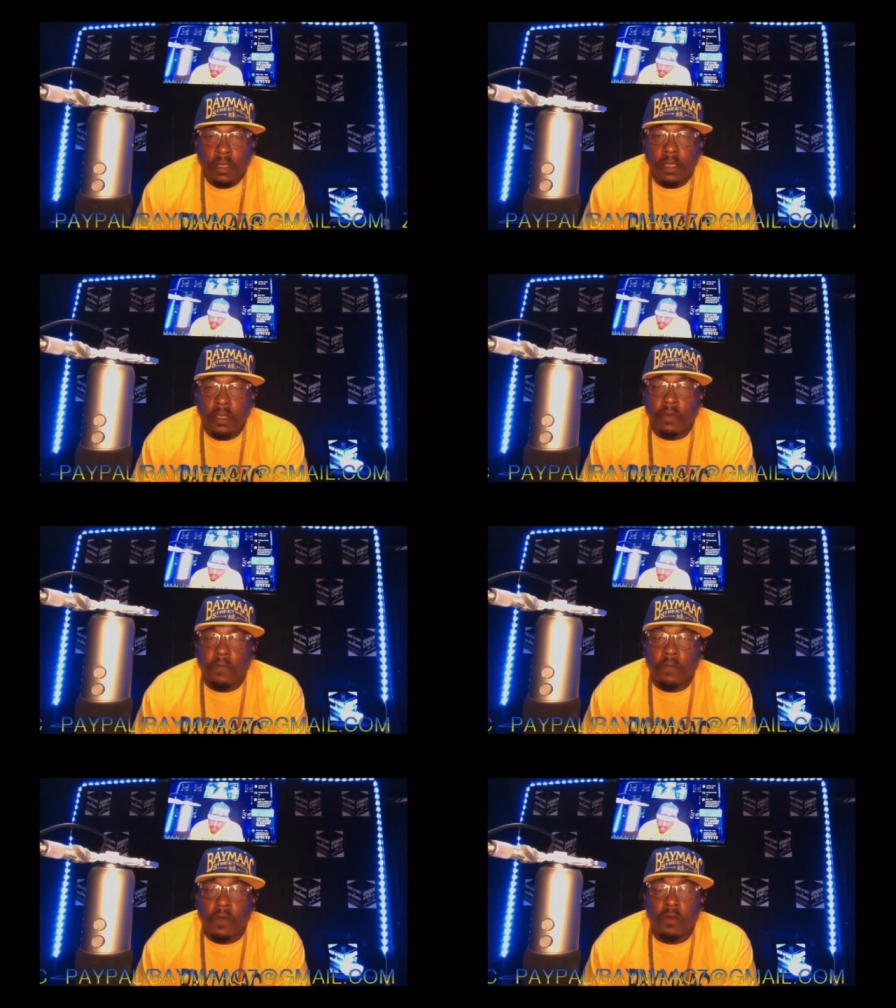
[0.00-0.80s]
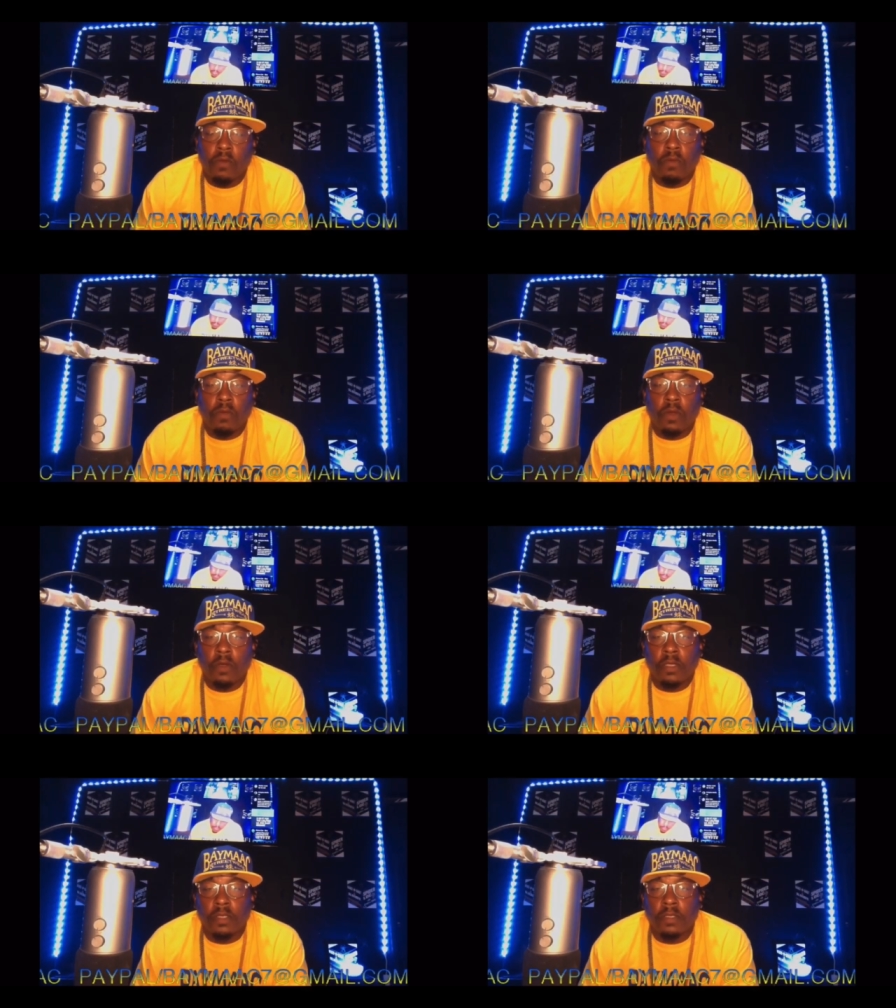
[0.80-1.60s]
get her phone, bro, and
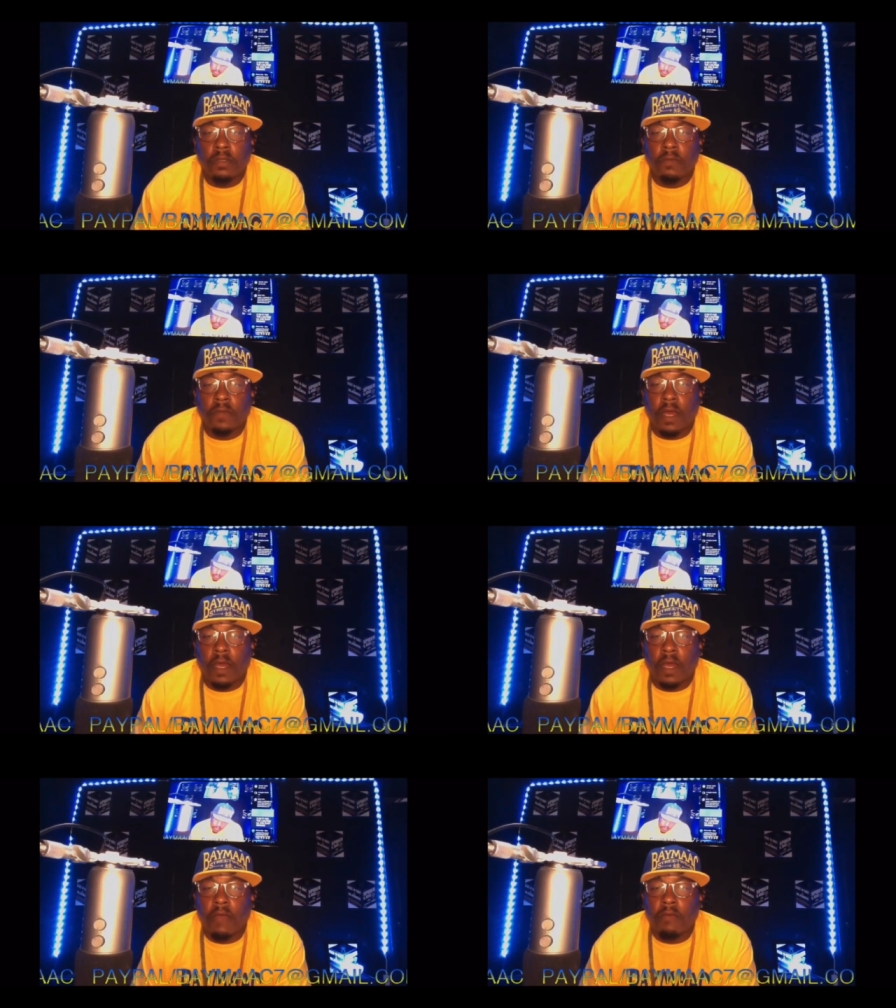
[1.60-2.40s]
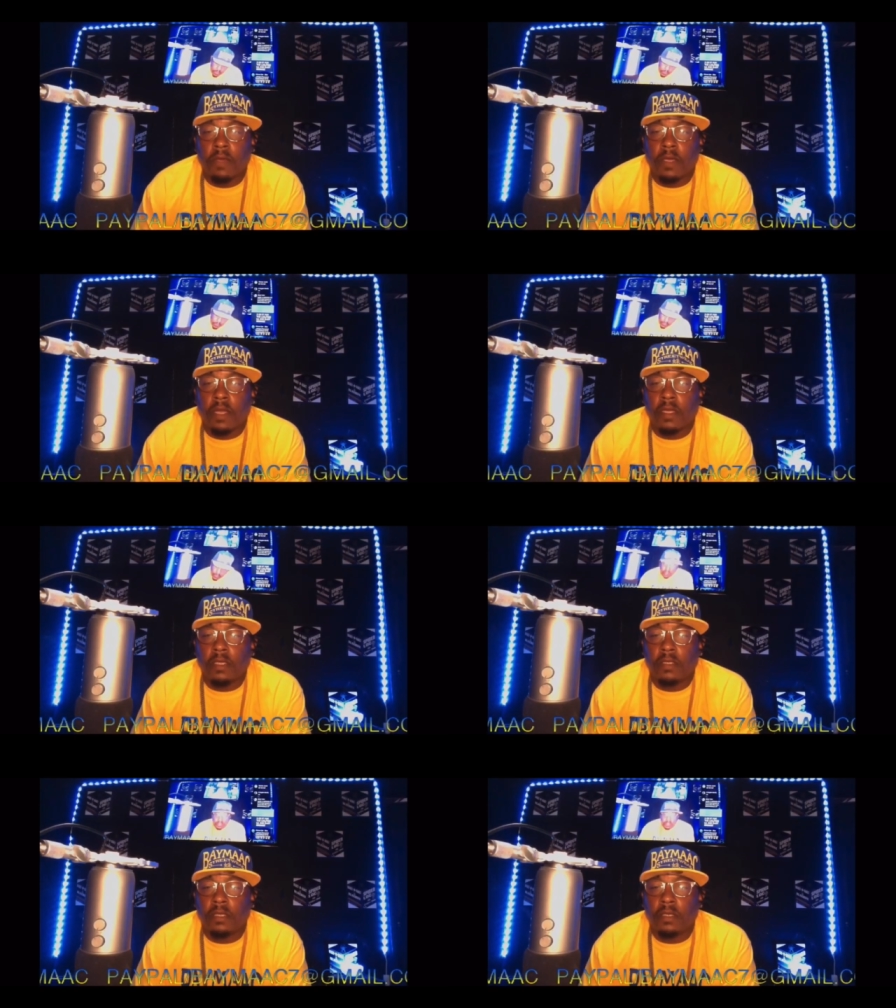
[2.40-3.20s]
didn't survive, man. Like,
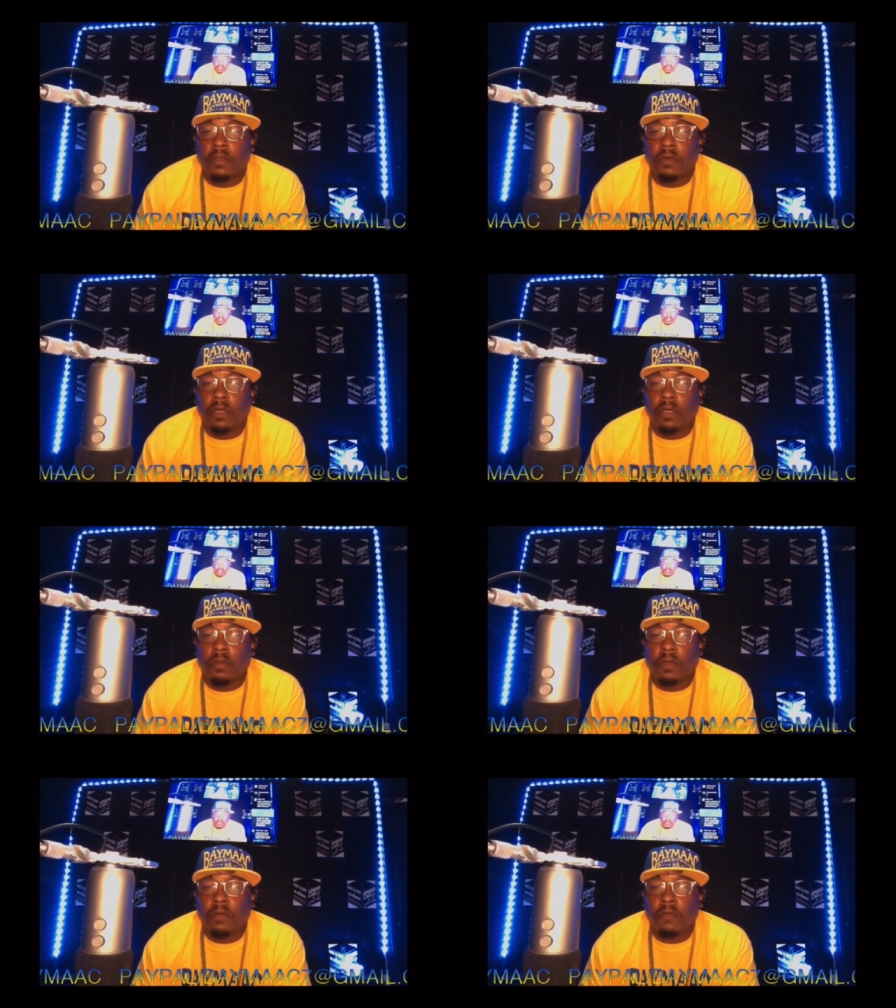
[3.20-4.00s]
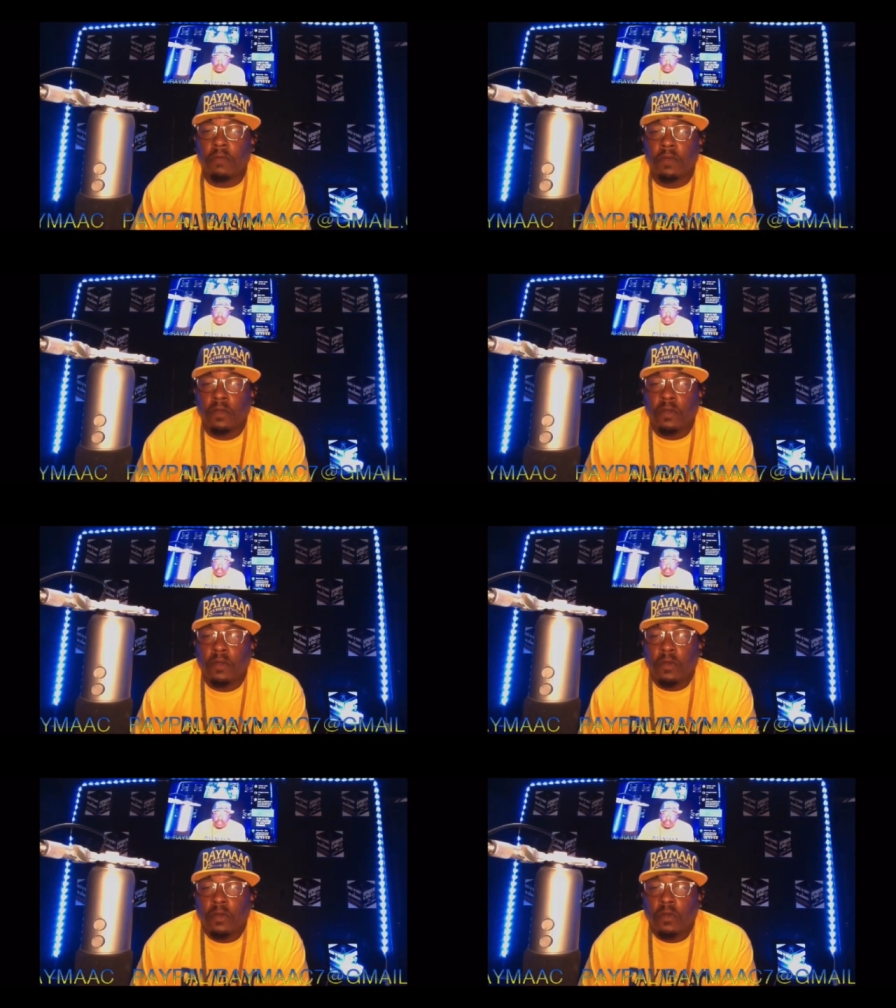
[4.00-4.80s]
this is a little clip of
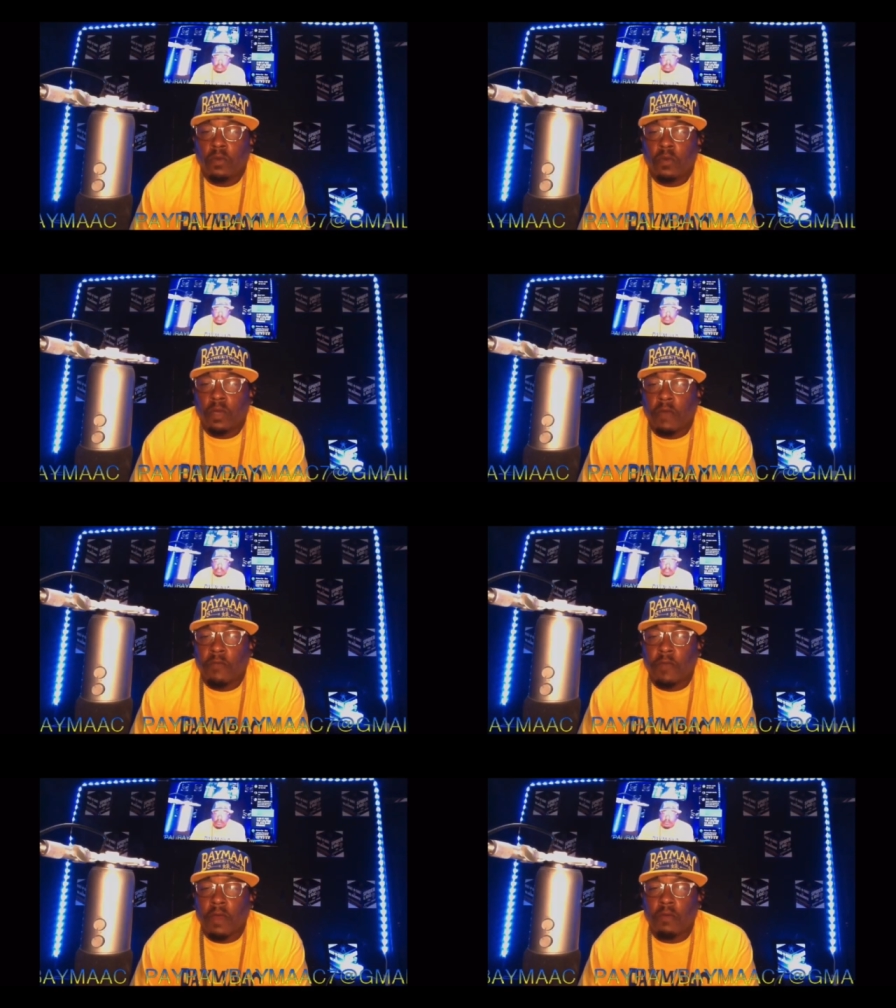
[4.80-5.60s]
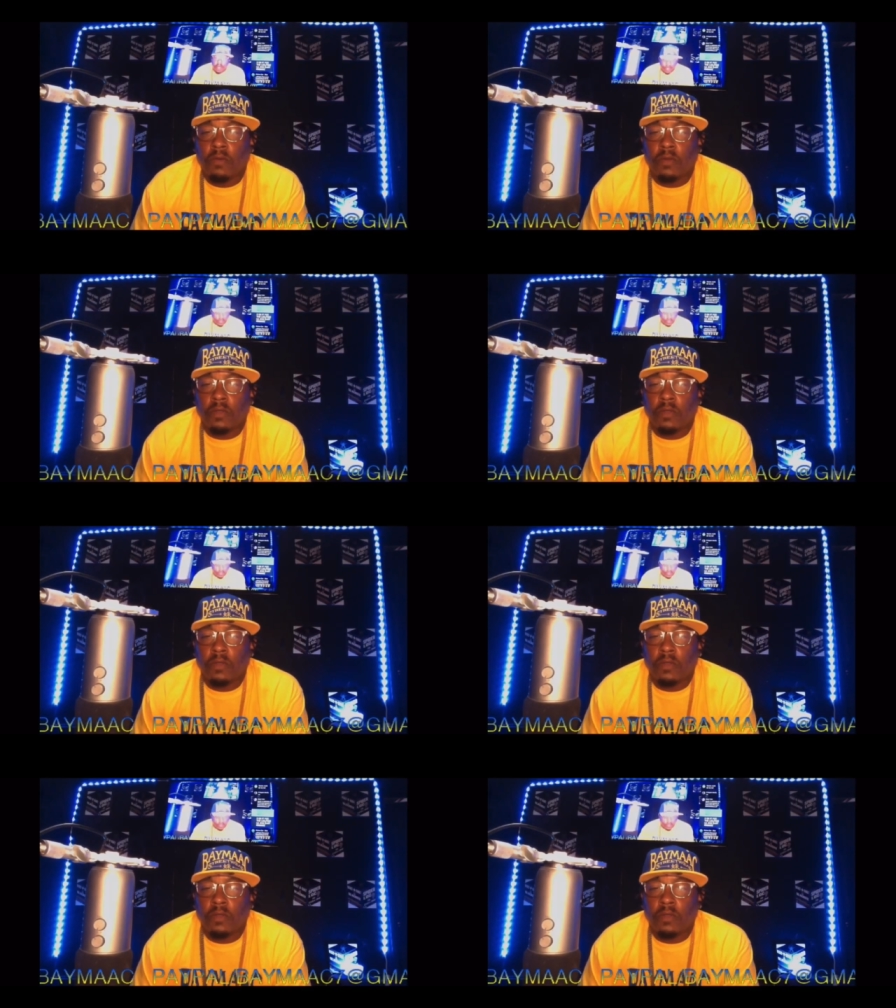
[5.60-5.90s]
what I found.